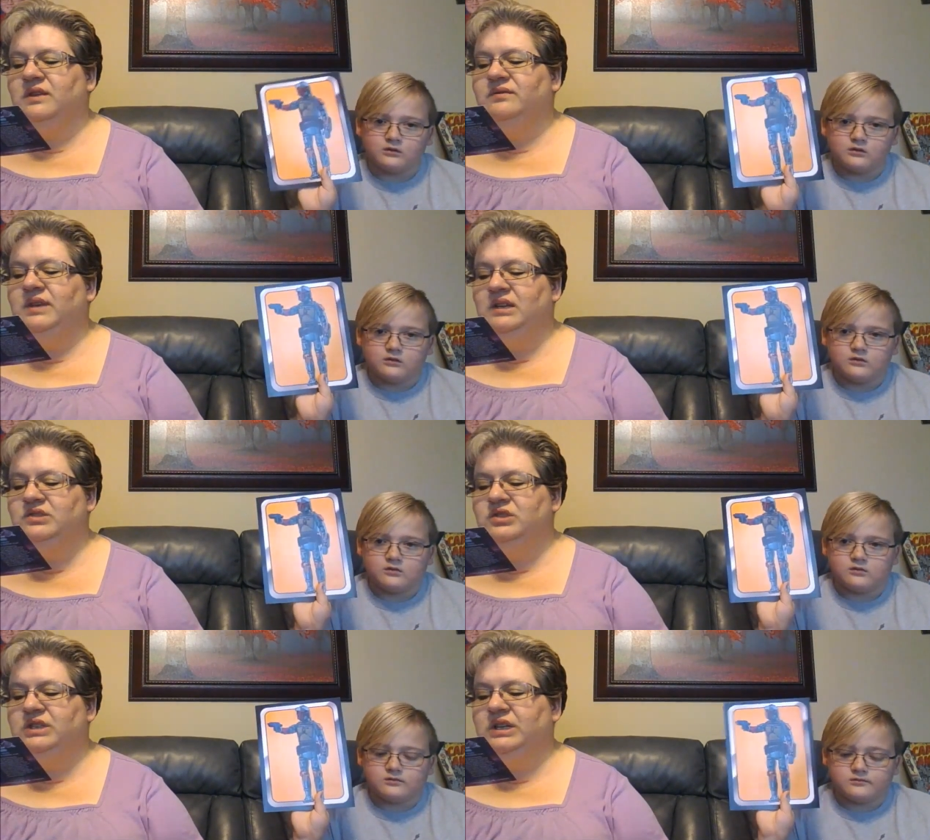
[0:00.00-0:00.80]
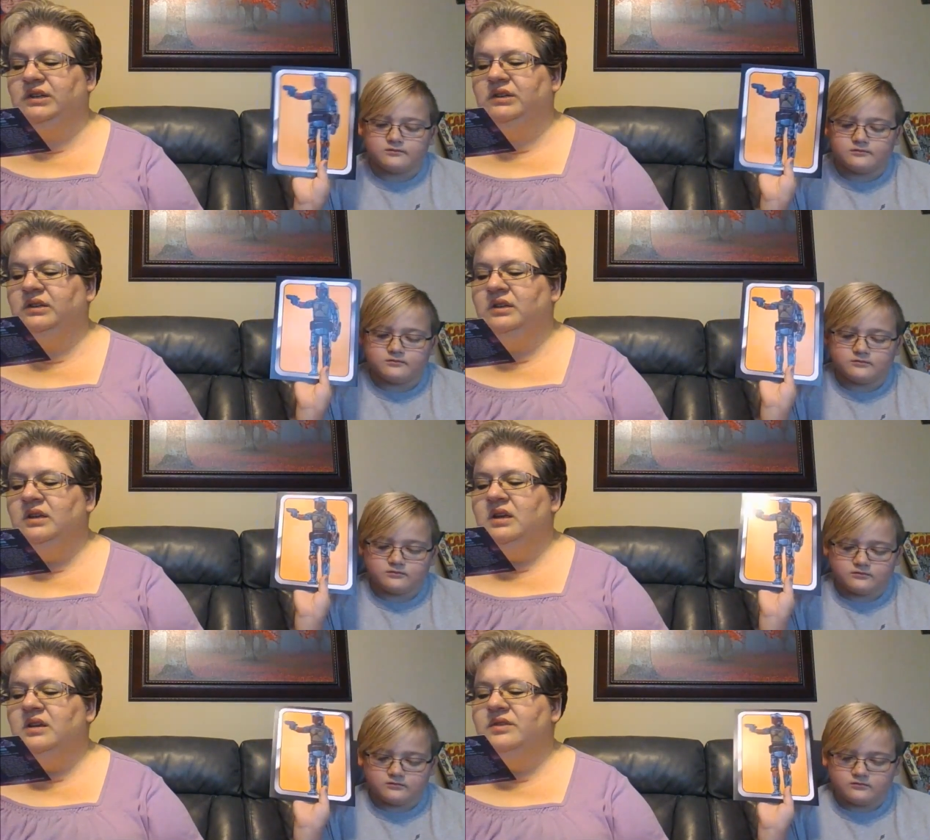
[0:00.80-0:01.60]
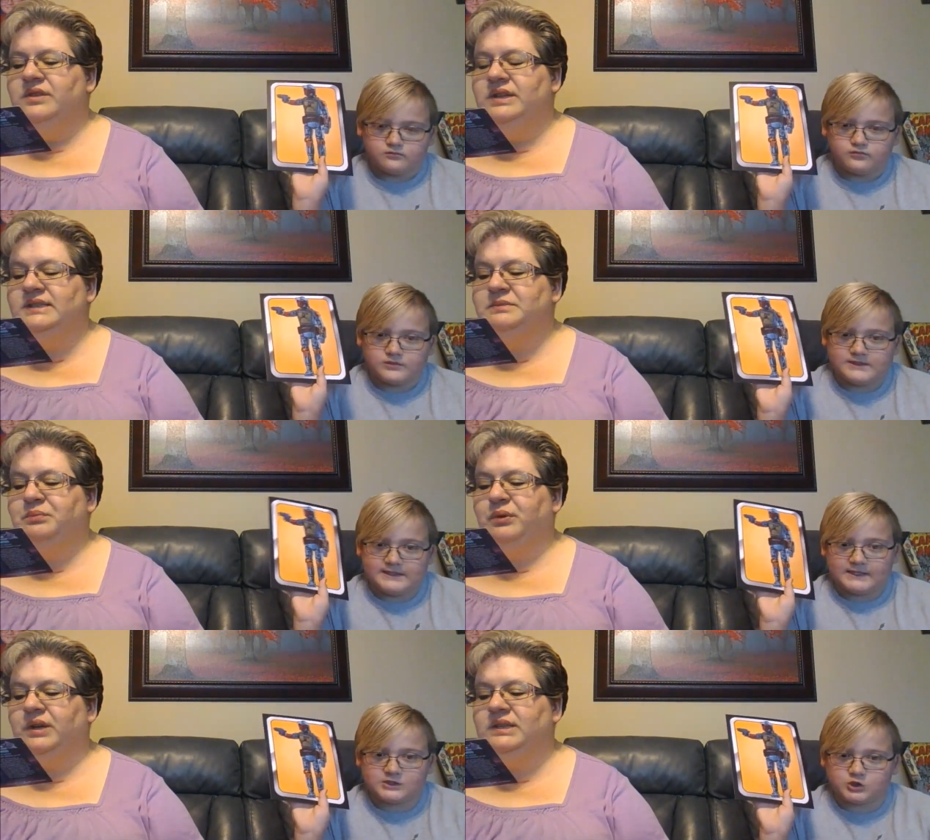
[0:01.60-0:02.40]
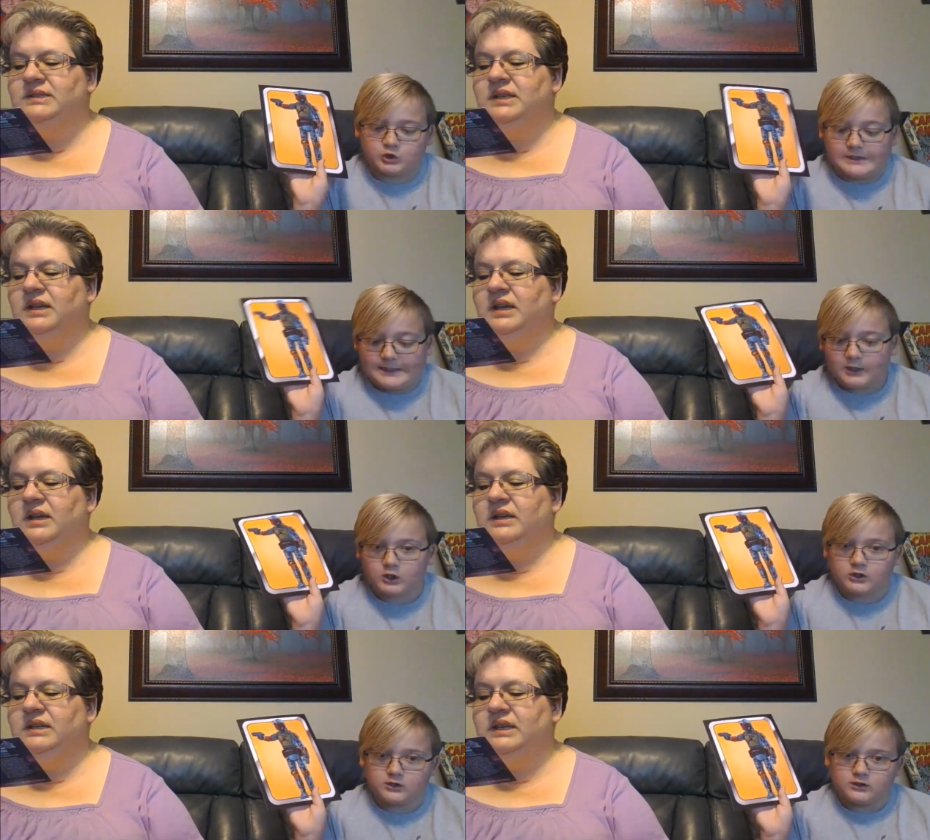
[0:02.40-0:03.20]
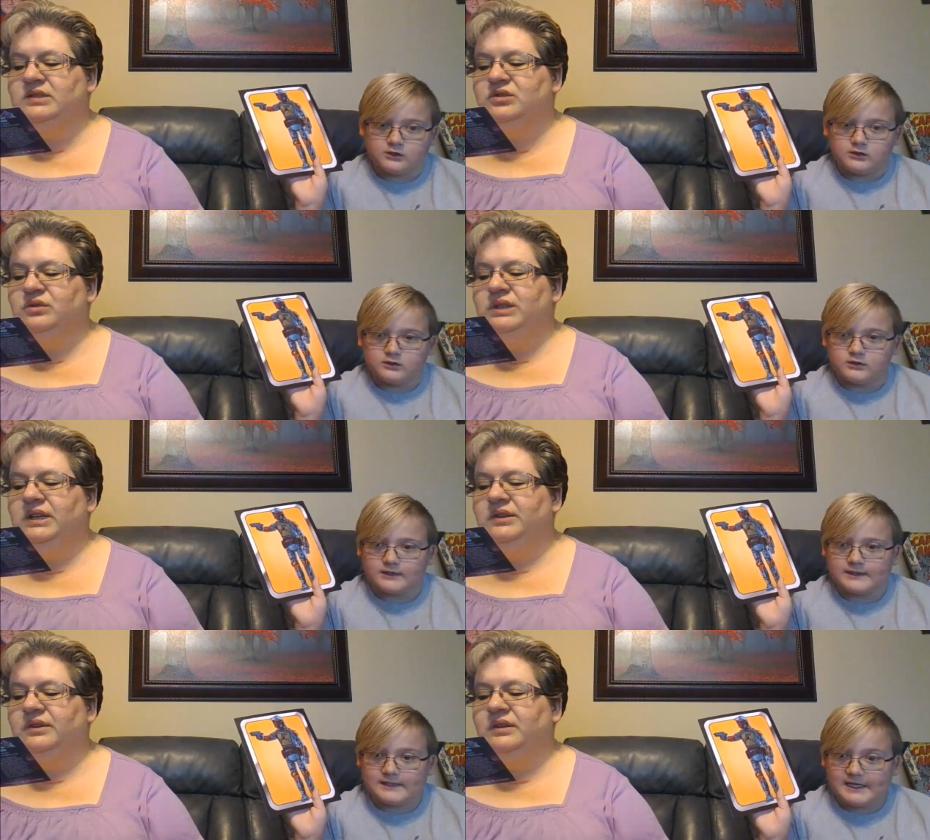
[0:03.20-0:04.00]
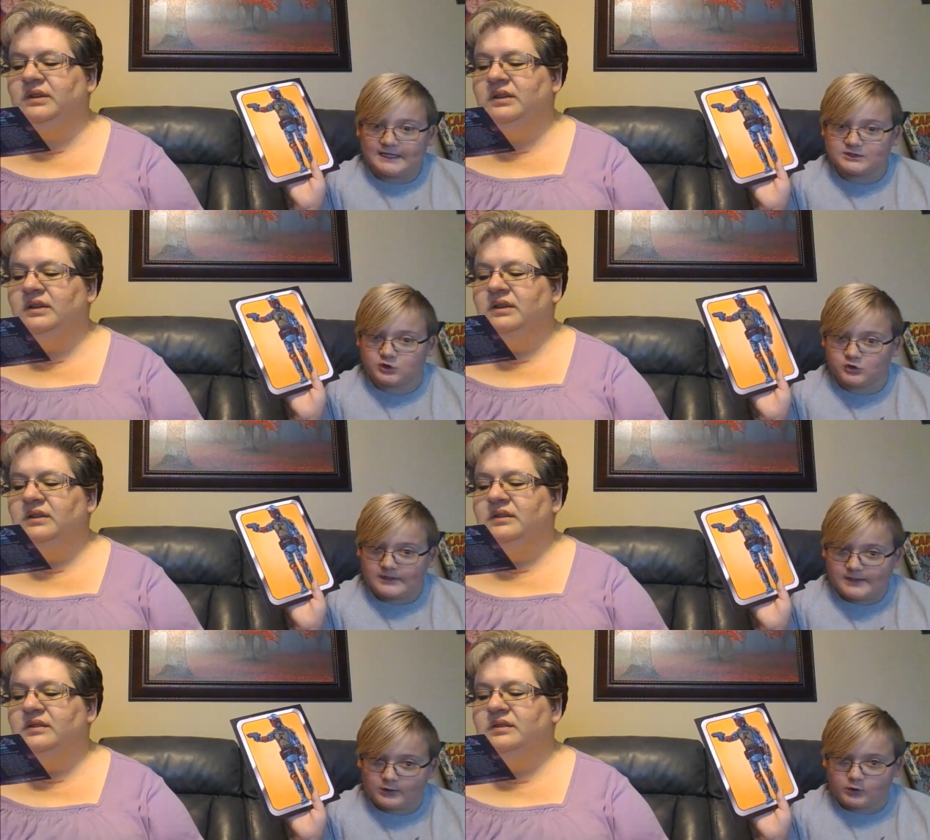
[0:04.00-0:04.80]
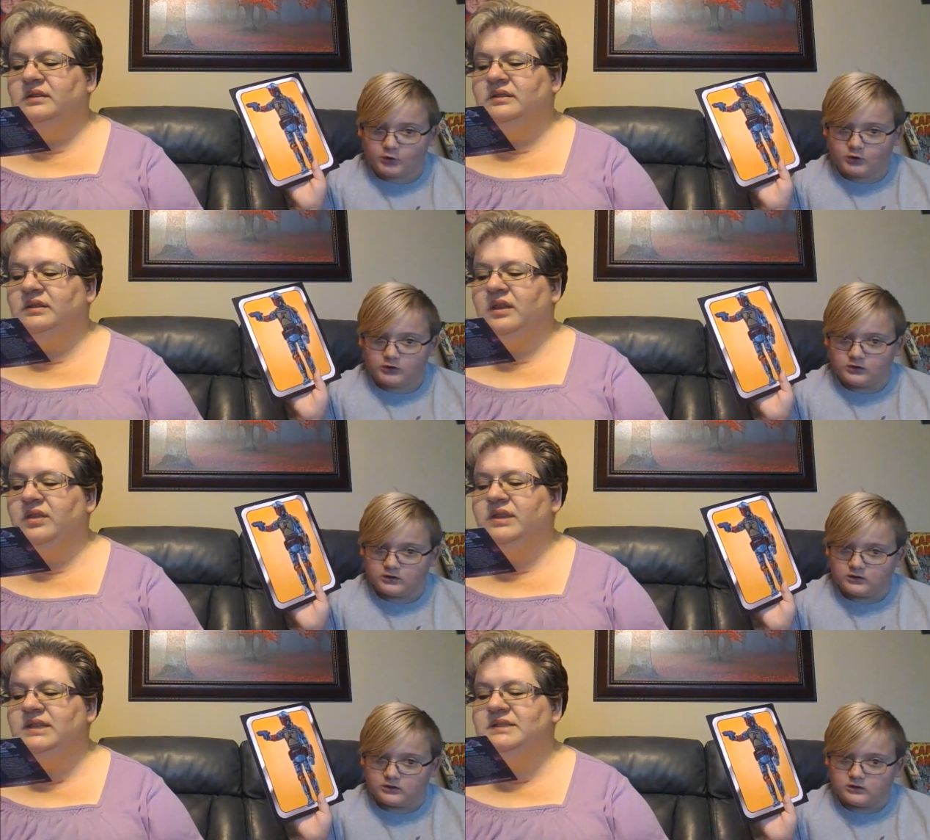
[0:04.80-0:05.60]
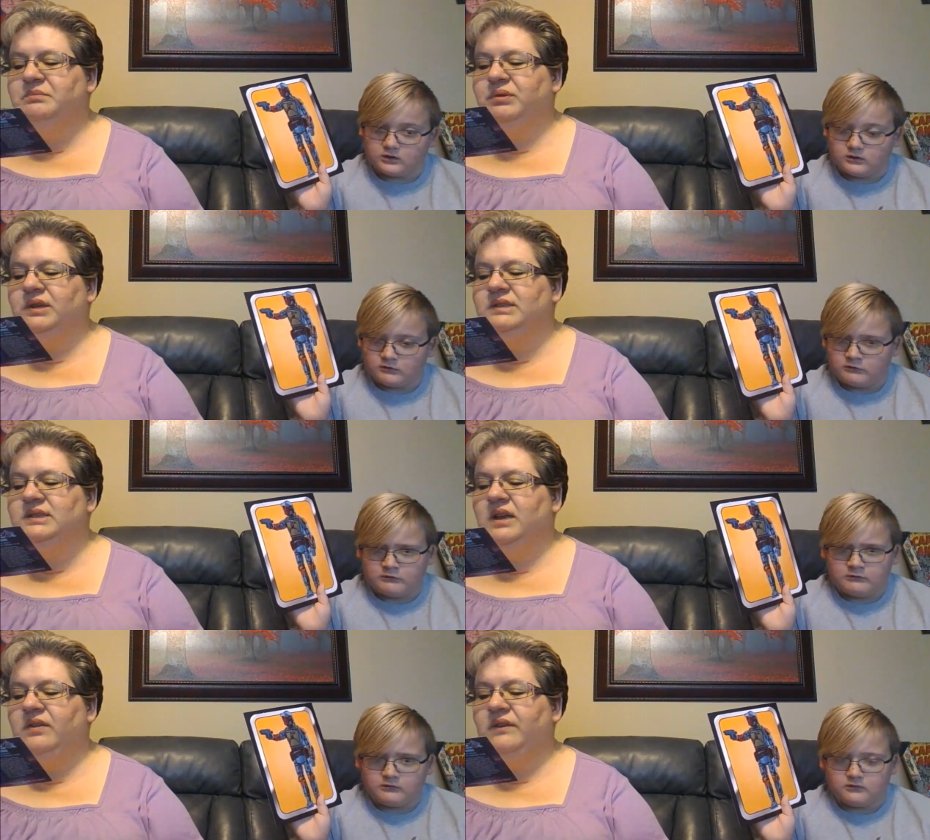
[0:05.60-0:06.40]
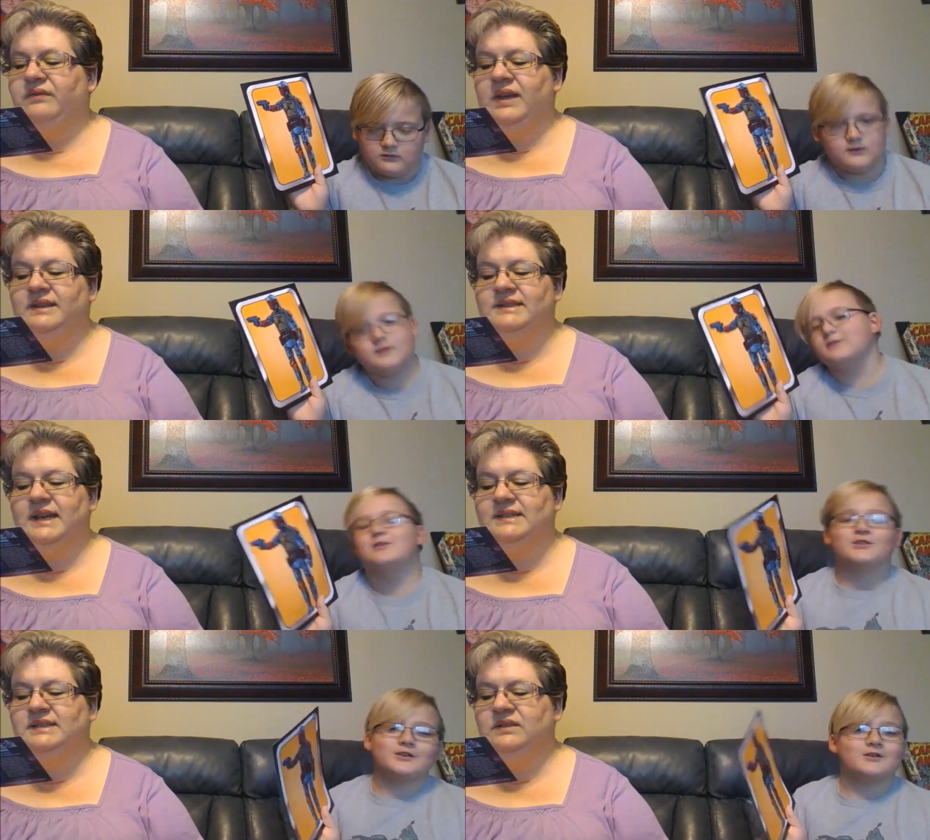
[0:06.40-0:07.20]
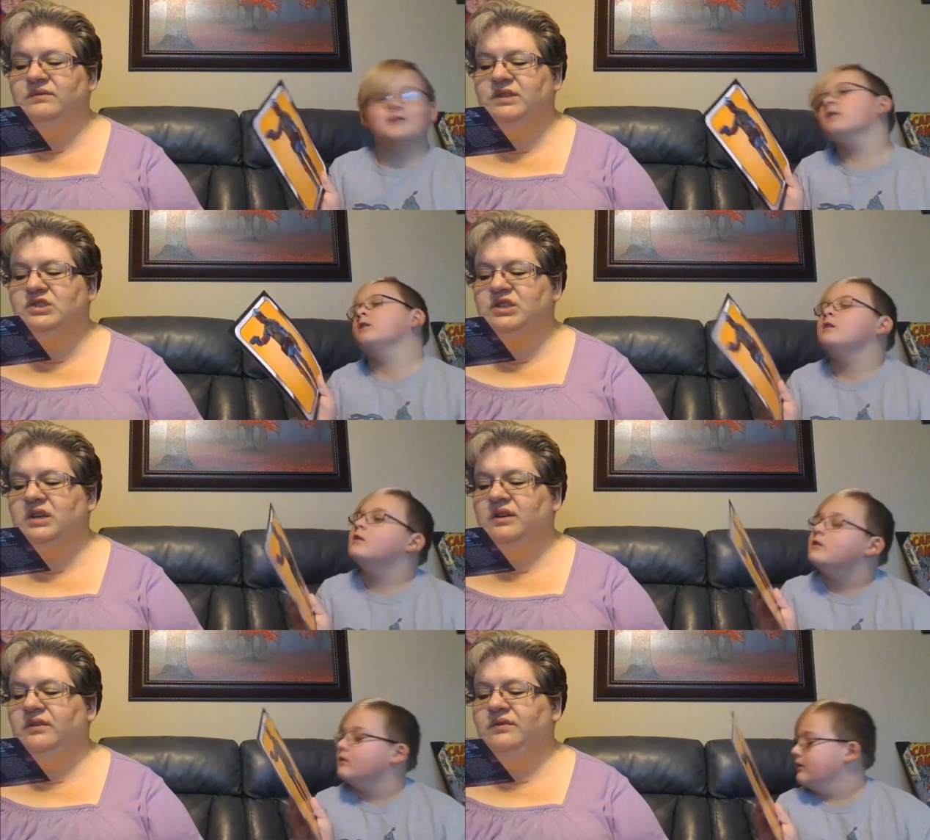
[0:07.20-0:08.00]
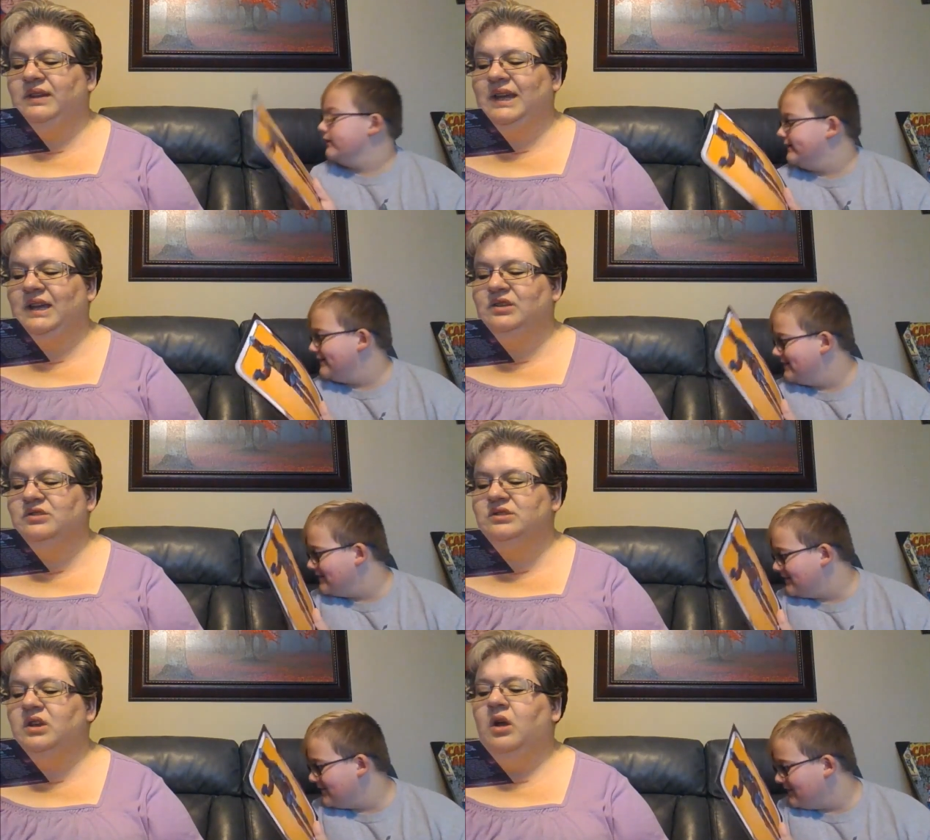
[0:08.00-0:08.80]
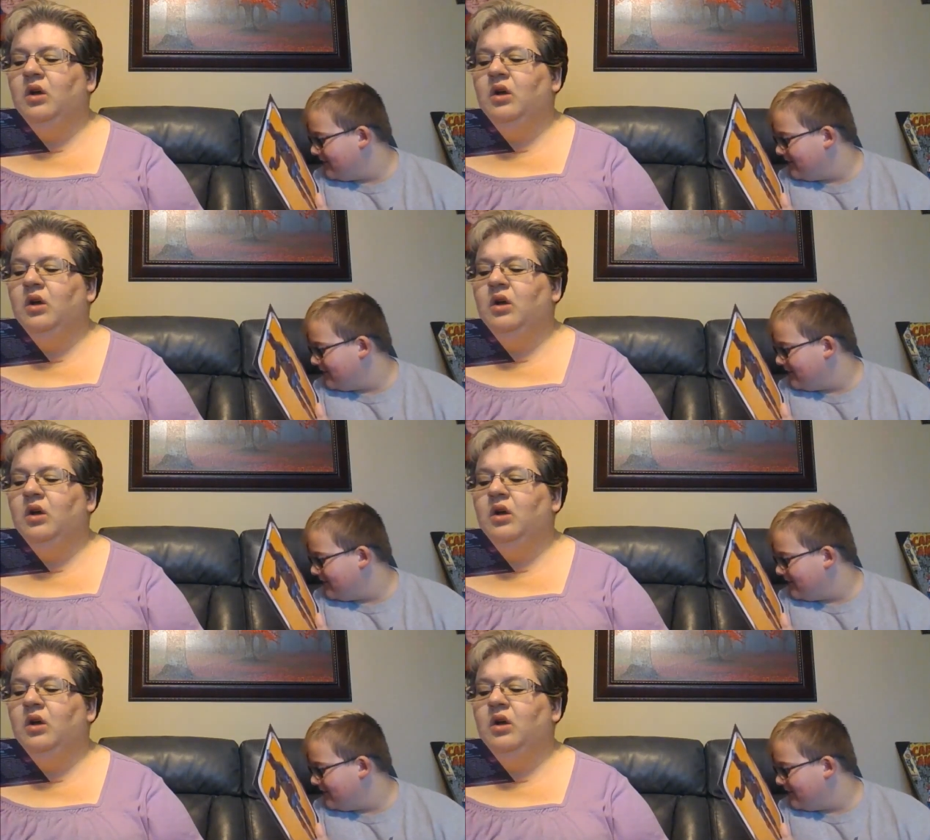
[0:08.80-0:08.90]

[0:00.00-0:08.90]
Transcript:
Speaker 1: of yesteryear. This print, yesteryear, yesteryear,
Speaker 2: yesteryear.
Speaker 1: This print of the fantastic vision of Kenner's